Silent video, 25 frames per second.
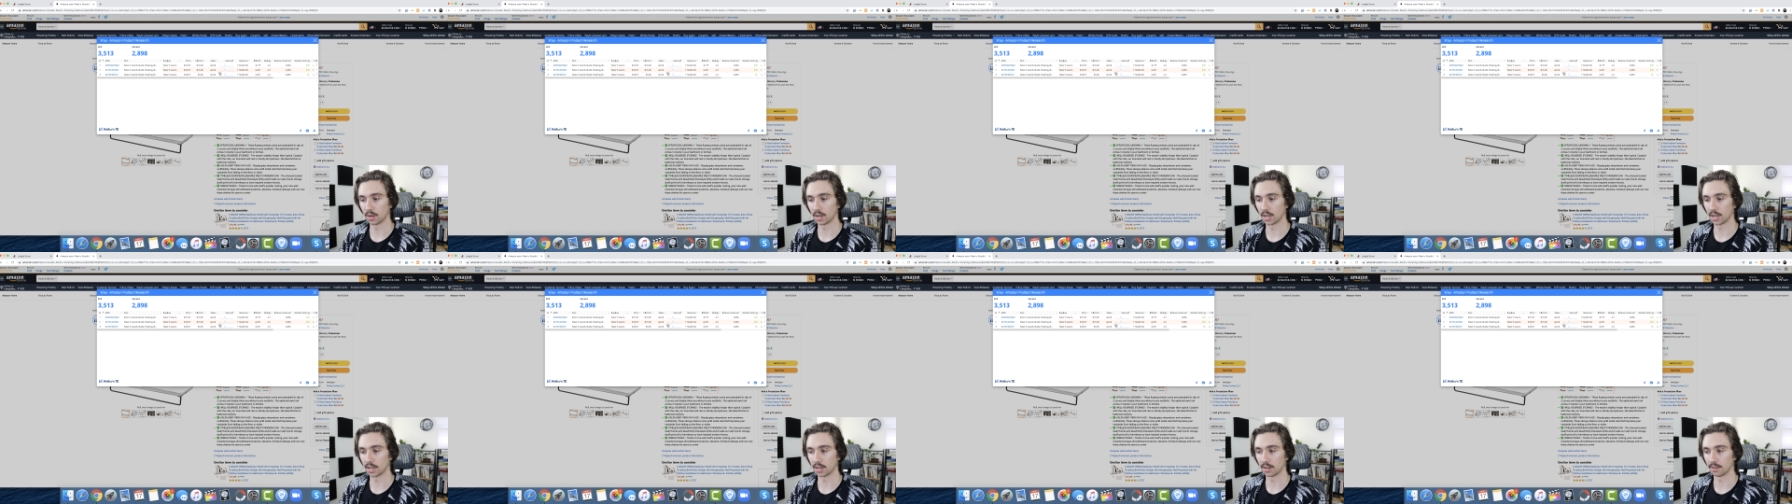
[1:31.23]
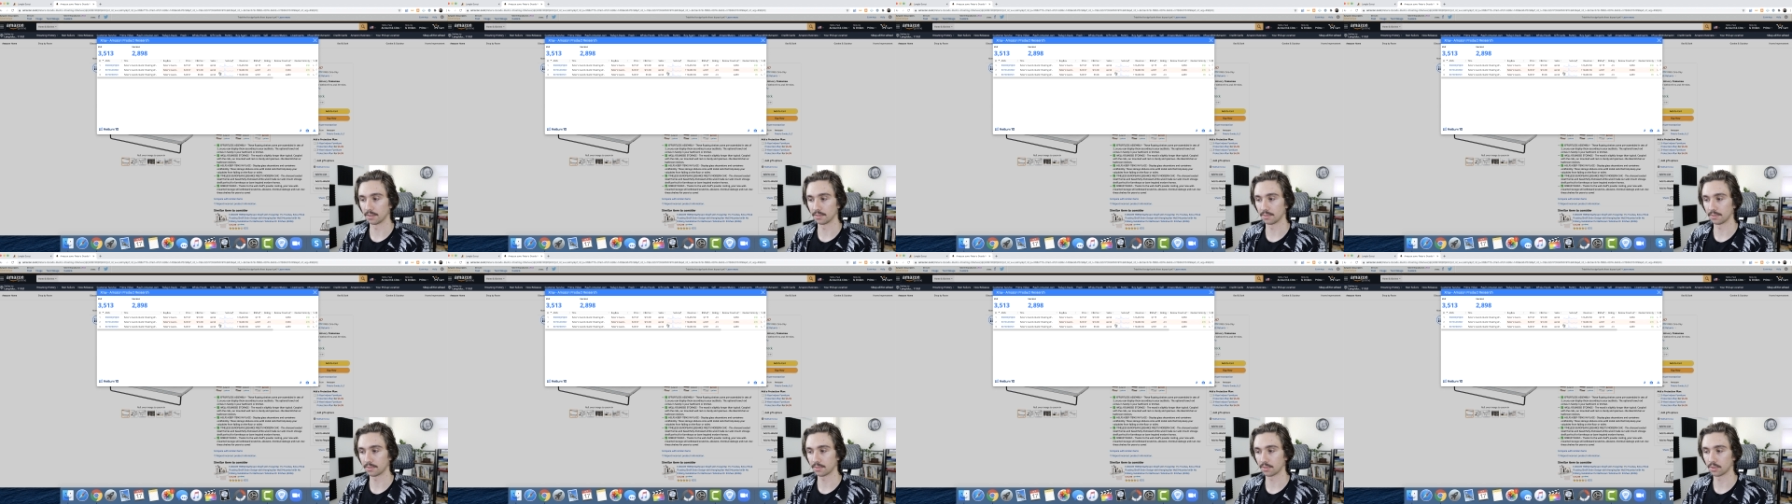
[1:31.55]

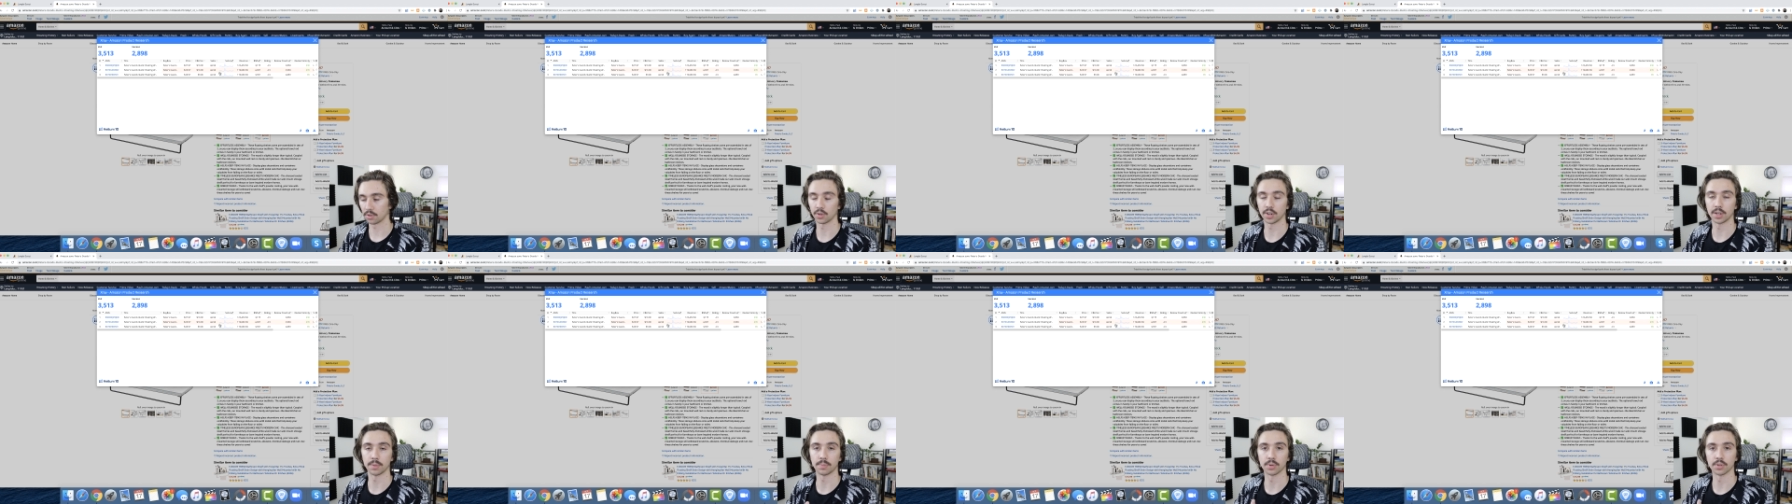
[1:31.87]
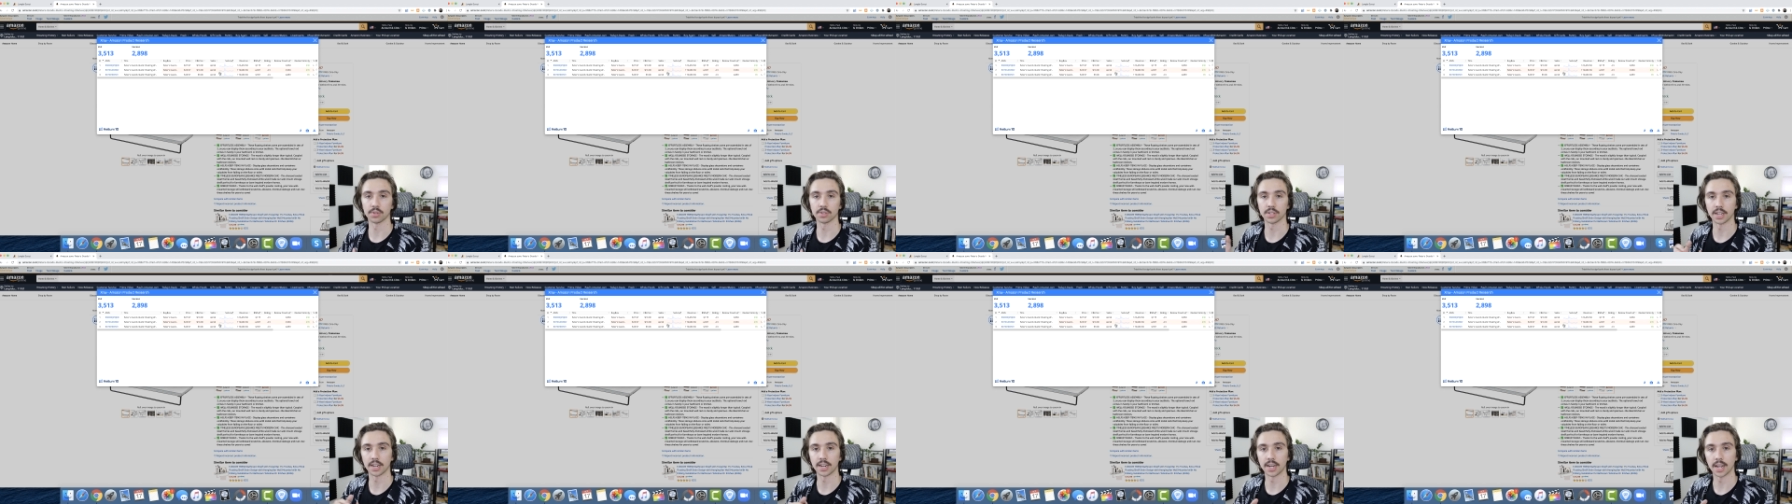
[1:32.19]
of
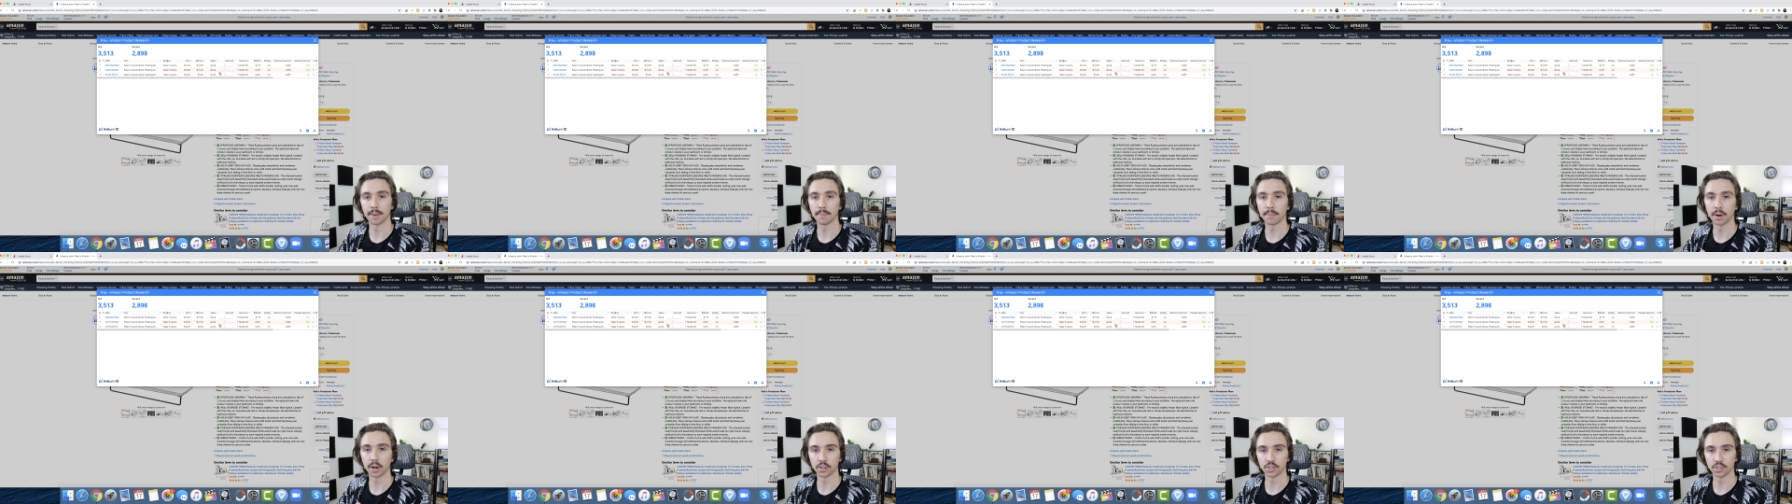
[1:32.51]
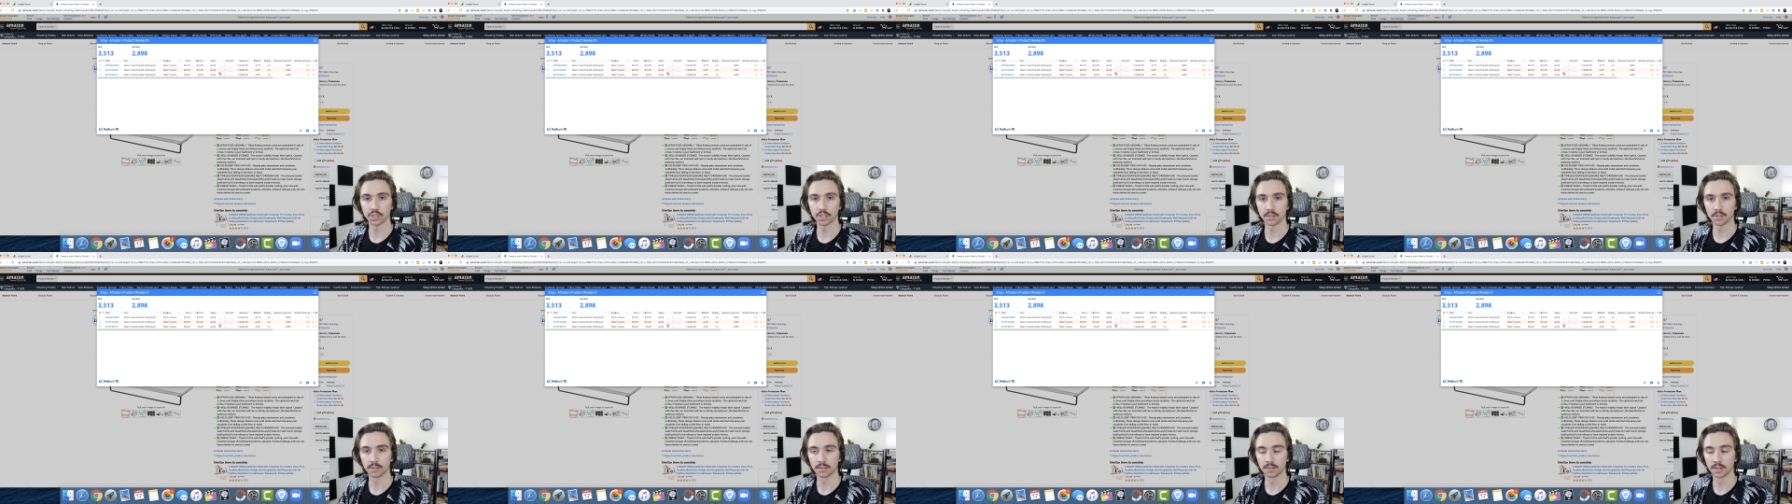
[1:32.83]
30% net
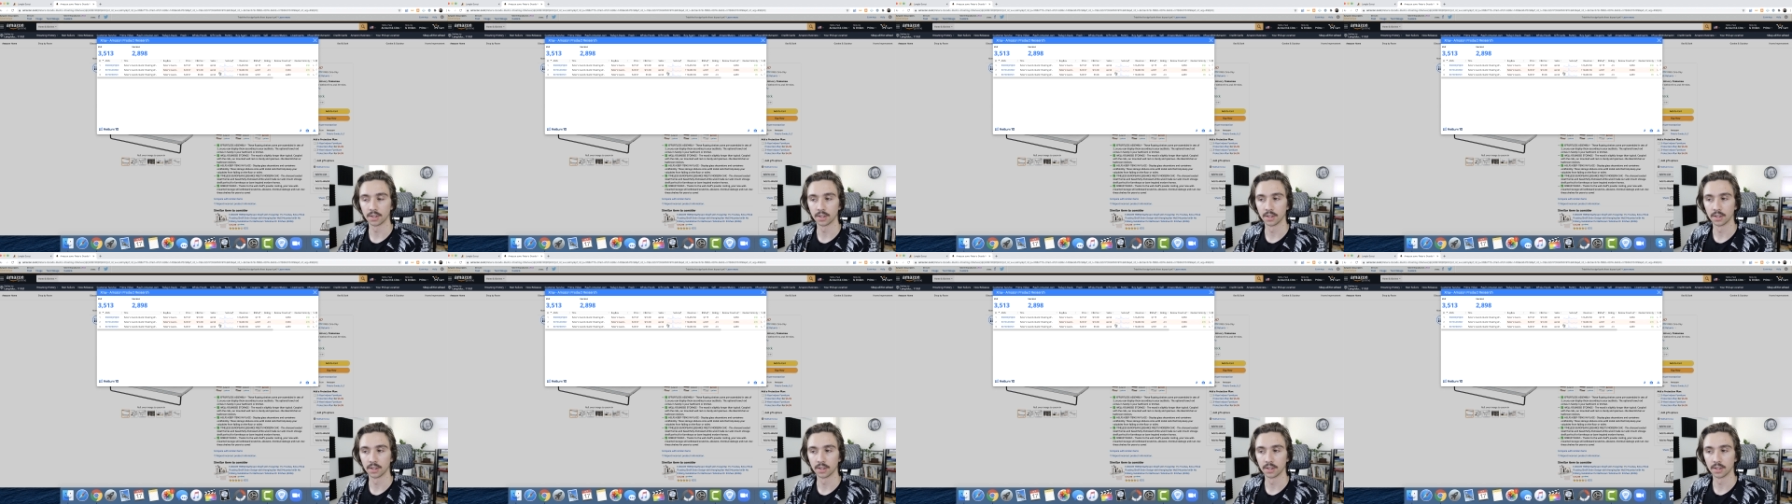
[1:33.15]
margin?